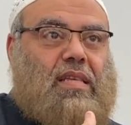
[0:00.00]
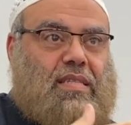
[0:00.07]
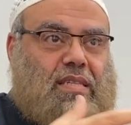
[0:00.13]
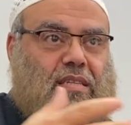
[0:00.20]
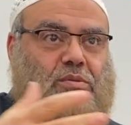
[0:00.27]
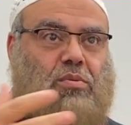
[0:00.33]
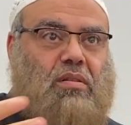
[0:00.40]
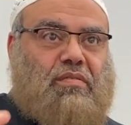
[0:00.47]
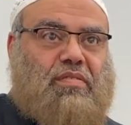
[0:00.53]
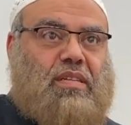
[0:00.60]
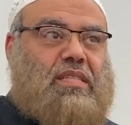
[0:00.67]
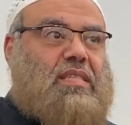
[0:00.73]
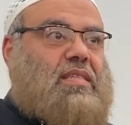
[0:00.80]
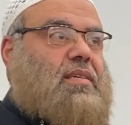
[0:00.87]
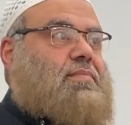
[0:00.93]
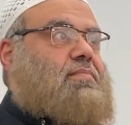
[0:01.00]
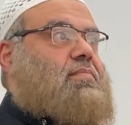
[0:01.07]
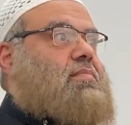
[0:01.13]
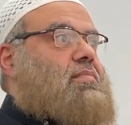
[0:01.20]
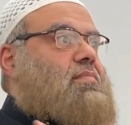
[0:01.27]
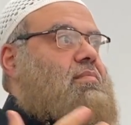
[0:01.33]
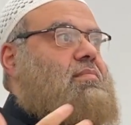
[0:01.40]
this is what fits
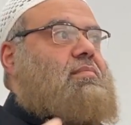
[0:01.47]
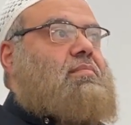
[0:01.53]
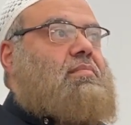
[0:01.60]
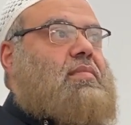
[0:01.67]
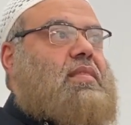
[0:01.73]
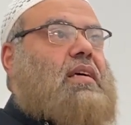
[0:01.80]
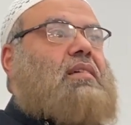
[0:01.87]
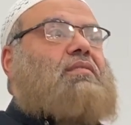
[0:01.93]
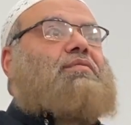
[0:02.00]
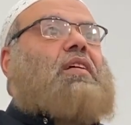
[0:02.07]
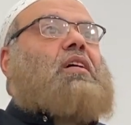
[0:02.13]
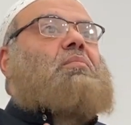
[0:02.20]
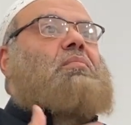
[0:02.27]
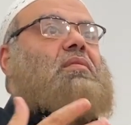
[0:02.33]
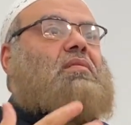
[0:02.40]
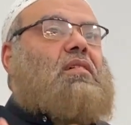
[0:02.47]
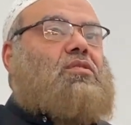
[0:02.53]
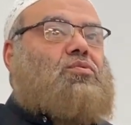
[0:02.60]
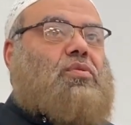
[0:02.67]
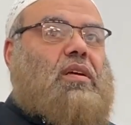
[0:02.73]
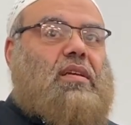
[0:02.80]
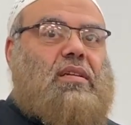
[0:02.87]
the environment
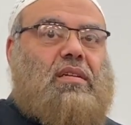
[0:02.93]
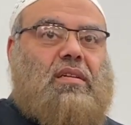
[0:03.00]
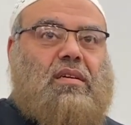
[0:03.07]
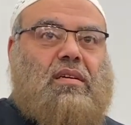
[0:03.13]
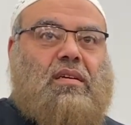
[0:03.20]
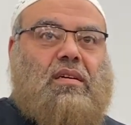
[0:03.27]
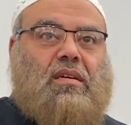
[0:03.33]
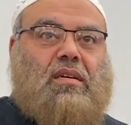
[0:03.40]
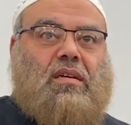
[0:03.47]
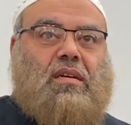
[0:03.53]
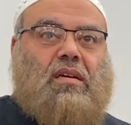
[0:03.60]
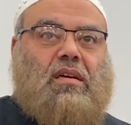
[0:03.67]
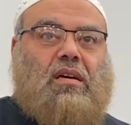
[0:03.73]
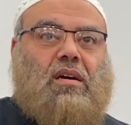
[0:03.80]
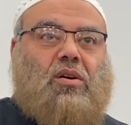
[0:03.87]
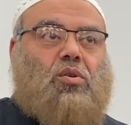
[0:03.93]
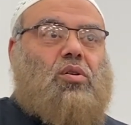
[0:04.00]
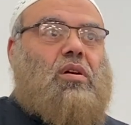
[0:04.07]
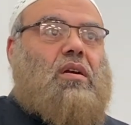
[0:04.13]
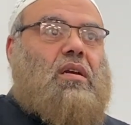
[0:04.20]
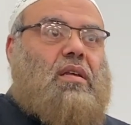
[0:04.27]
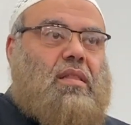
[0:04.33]
that we're in?
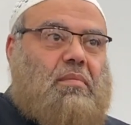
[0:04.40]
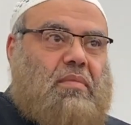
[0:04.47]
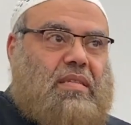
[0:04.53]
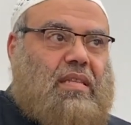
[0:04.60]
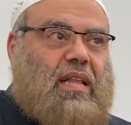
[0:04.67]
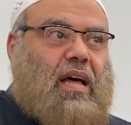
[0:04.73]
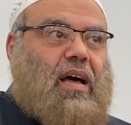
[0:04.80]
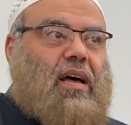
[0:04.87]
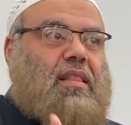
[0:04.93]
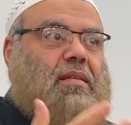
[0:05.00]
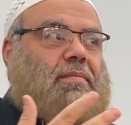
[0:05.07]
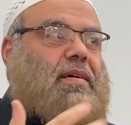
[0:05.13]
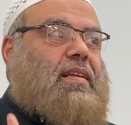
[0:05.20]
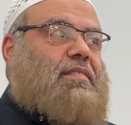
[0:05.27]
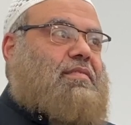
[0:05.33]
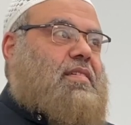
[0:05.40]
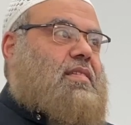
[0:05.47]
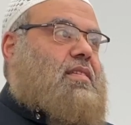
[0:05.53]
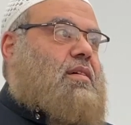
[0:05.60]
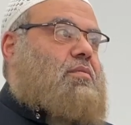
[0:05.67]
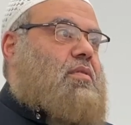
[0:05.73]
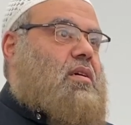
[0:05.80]
Or the maslaha, the
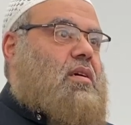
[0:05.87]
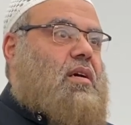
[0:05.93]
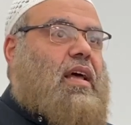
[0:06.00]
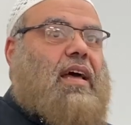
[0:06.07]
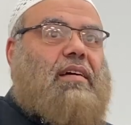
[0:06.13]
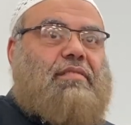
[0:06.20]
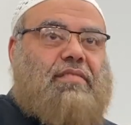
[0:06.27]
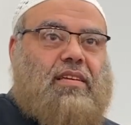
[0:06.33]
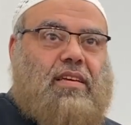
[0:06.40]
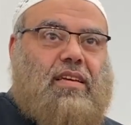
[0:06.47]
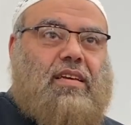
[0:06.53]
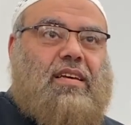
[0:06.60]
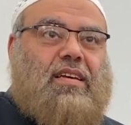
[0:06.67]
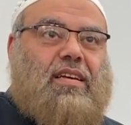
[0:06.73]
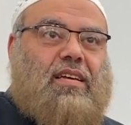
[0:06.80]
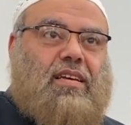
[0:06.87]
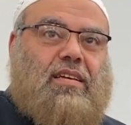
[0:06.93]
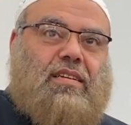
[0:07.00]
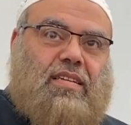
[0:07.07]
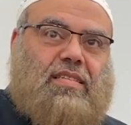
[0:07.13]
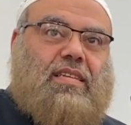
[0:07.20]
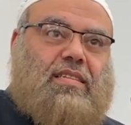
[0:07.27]
benefit that we're having
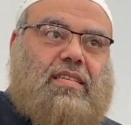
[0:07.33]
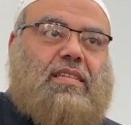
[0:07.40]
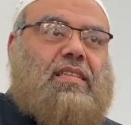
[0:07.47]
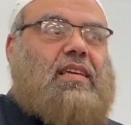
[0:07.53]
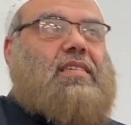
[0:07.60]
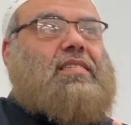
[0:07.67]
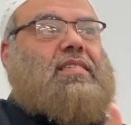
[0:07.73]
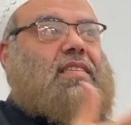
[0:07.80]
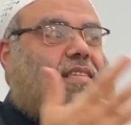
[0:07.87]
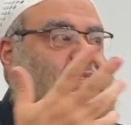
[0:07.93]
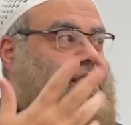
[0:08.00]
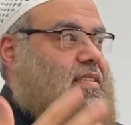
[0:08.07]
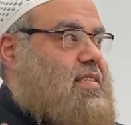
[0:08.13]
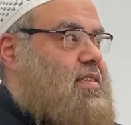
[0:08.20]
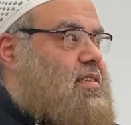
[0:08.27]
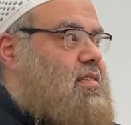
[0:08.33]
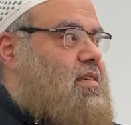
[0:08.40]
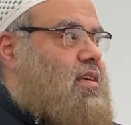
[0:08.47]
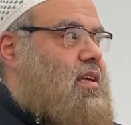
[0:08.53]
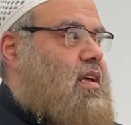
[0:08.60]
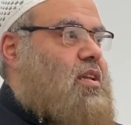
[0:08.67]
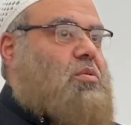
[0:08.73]
necessitates this.
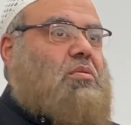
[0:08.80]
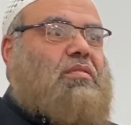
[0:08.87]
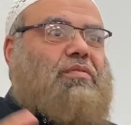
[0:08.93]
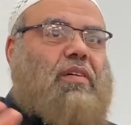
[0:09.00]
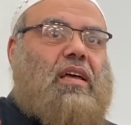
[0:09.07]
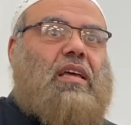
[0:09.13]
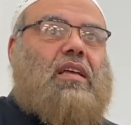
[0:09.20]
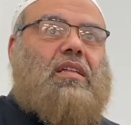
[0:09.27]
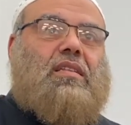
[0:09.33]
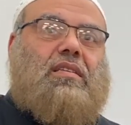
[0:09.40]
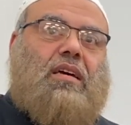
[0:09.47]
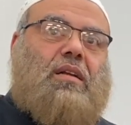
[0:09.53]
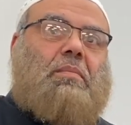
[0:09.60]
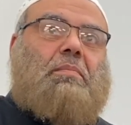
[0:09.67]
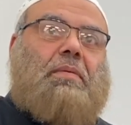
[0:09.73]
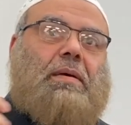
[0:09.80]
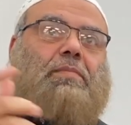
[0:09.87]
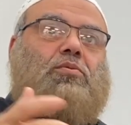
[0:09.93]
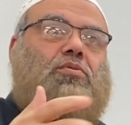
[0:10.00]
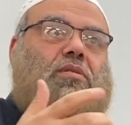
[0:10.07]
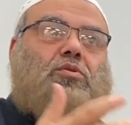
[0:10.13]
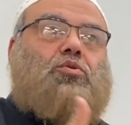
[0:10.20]
And you would find young
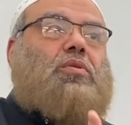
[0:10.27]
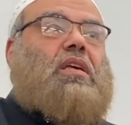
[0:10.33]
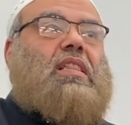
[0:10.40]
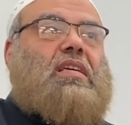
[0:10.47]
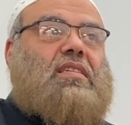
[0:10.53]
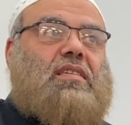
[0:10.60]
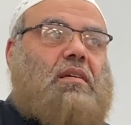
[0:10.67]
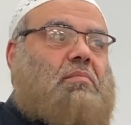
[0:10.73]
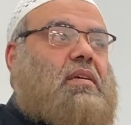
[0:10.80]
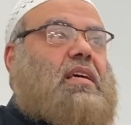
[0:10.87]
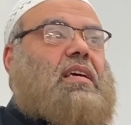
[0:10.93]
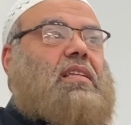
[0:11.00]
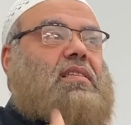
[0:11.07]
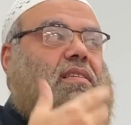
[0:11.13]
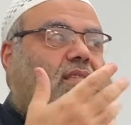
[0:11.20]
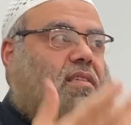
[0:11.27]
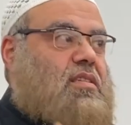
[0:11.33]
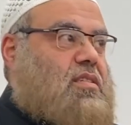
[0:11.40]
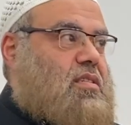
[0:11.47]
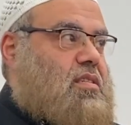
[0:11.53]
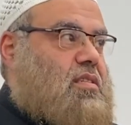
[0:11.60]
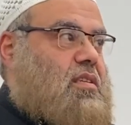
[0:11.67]
people doing this and making
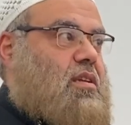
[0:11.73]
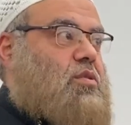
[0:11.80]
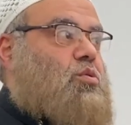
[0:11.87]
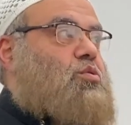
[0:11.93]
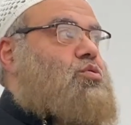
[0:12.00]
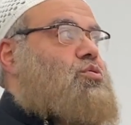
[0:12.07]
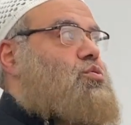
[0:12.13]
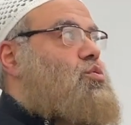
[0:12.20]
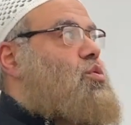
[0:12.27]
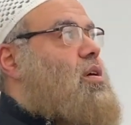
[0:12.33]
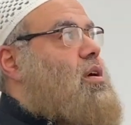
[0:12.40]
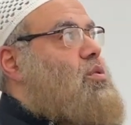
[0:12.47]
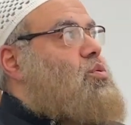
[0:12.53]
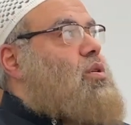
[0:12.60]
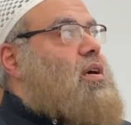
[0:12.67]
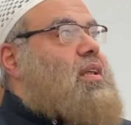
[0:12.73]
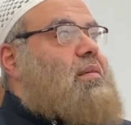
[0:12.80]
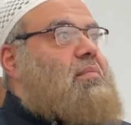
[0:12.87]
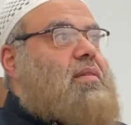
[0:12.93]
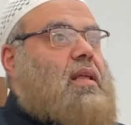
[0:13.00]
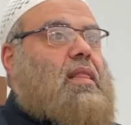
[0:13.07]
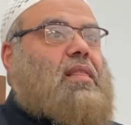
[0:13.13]
decisions and no shuyukha, no
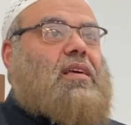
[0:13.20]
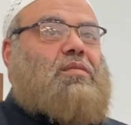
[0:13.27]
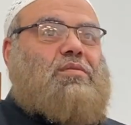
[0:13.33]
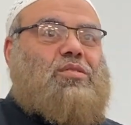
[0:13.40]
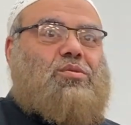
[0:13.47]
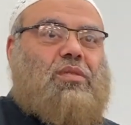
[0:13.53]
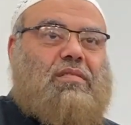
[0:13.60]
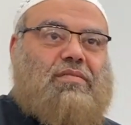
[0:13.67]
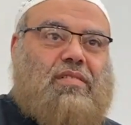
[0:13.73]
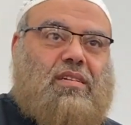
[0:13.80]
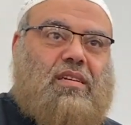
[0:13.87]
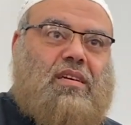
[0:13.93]
ilm, nothing whatsoever.